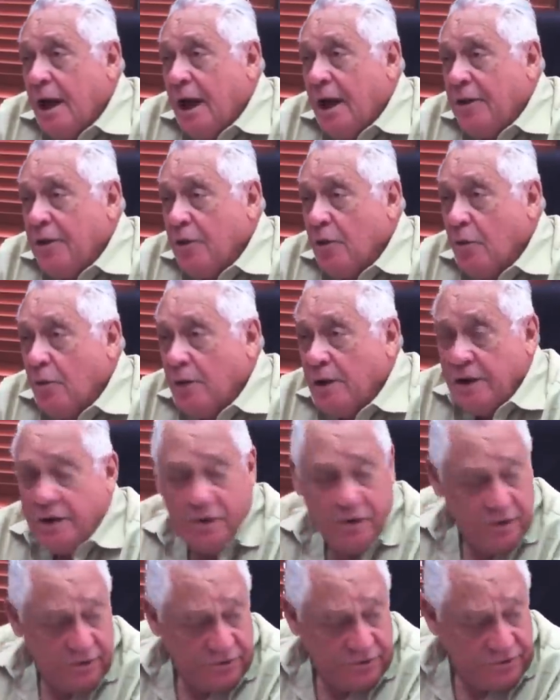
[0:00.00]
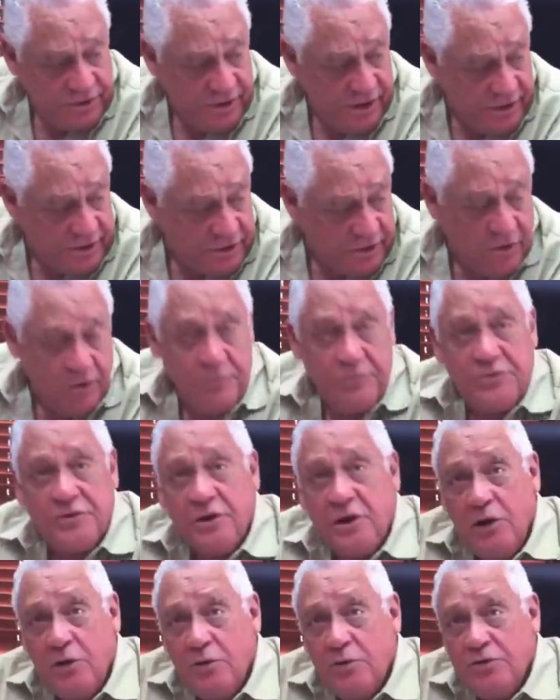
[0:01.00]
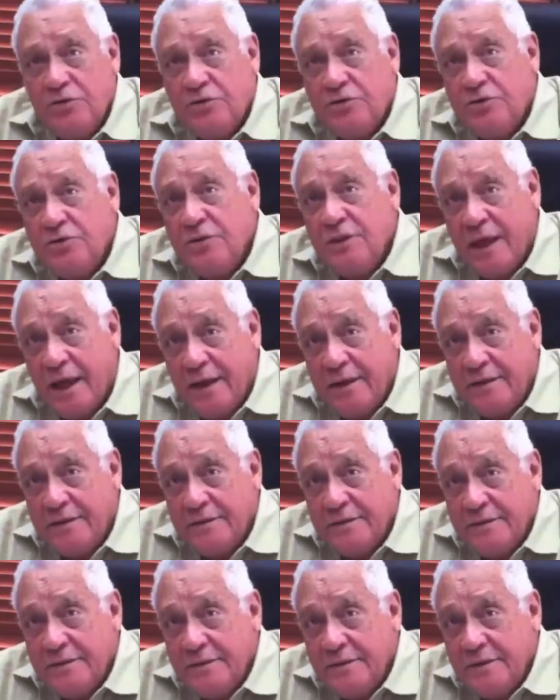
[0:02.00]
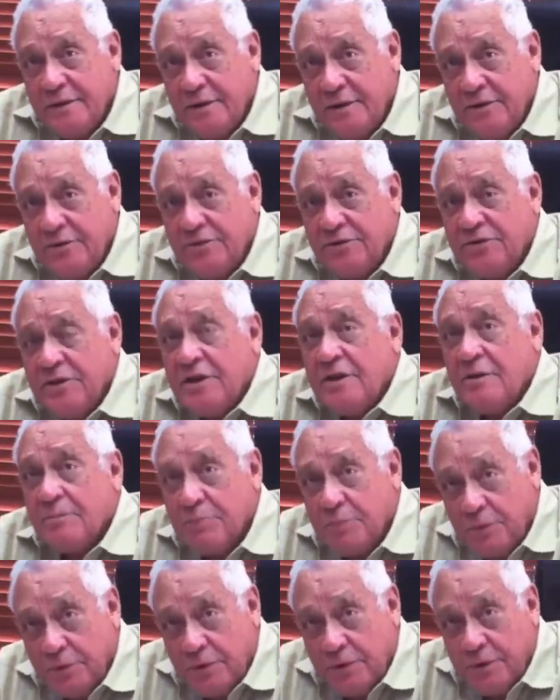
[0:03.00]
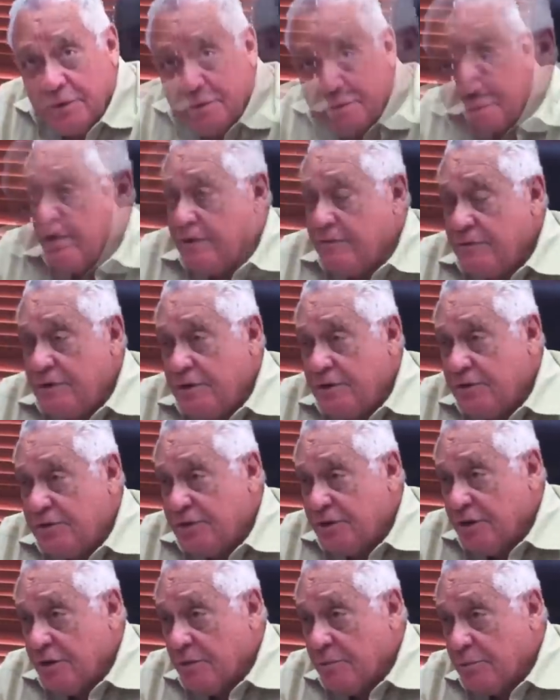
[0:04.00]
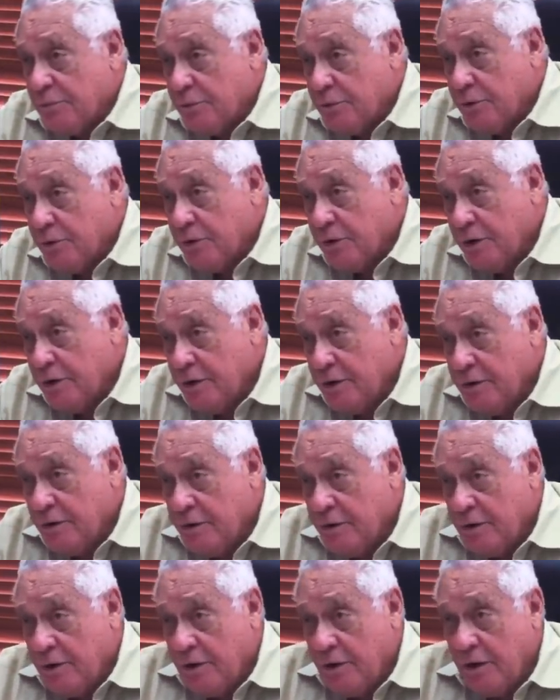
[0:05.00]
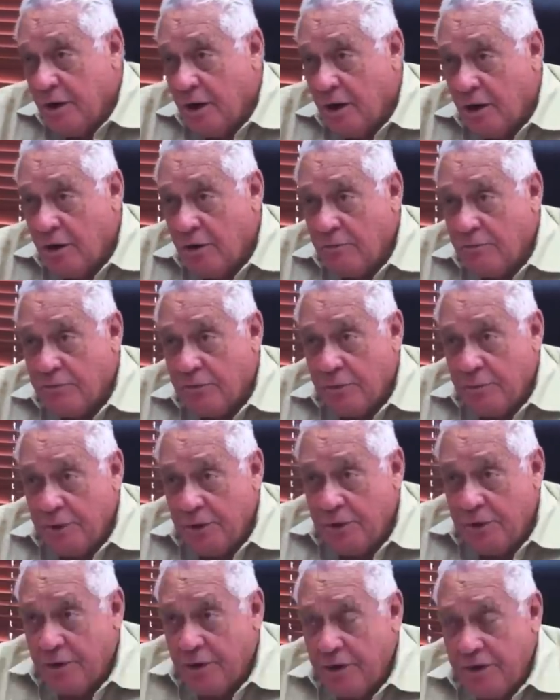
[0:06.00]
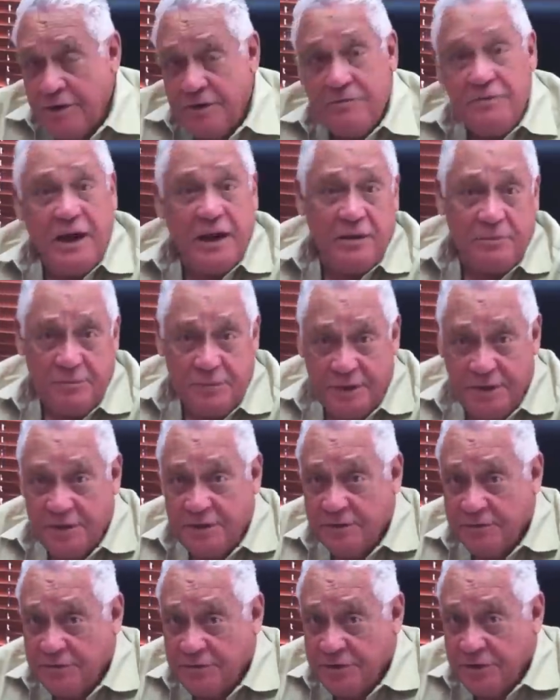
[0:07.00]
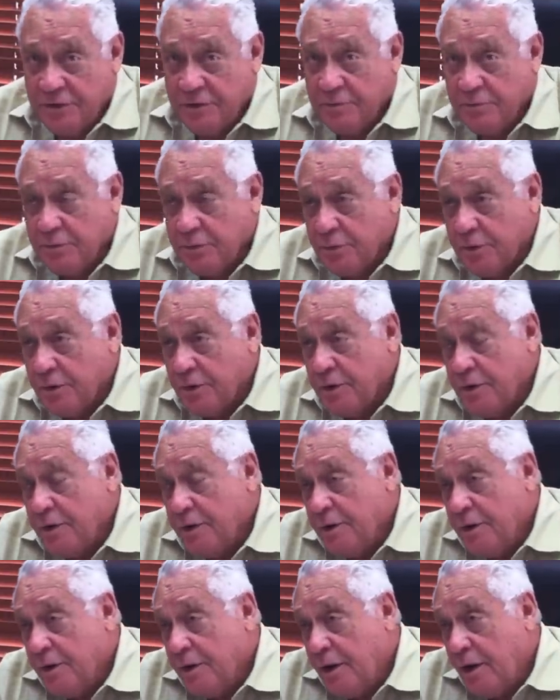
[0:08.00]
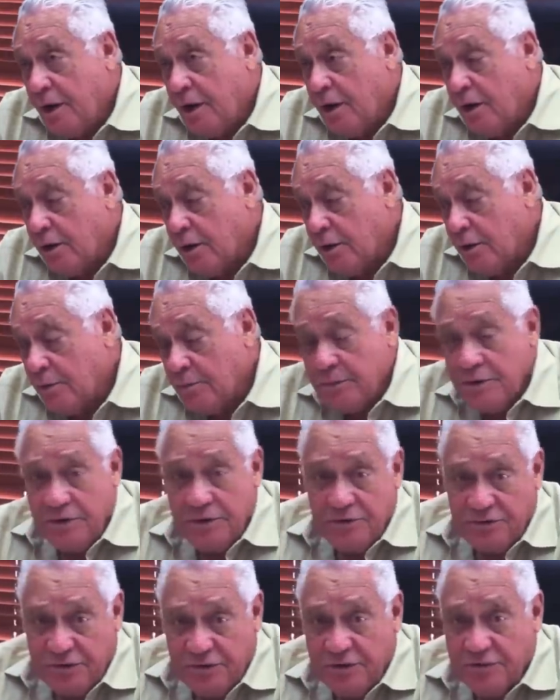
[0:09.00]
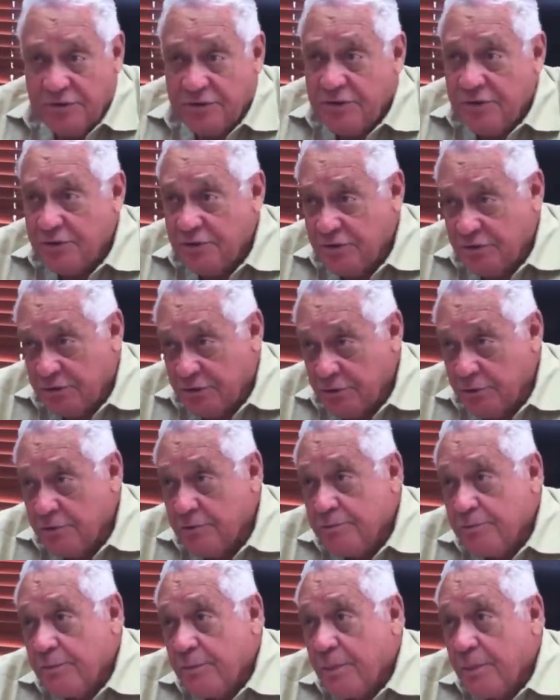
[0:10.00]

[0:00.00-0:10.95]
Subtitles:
And the only country that comes close to that is Singapore. I lived in Singapore from the early development of Singapore in the 60s to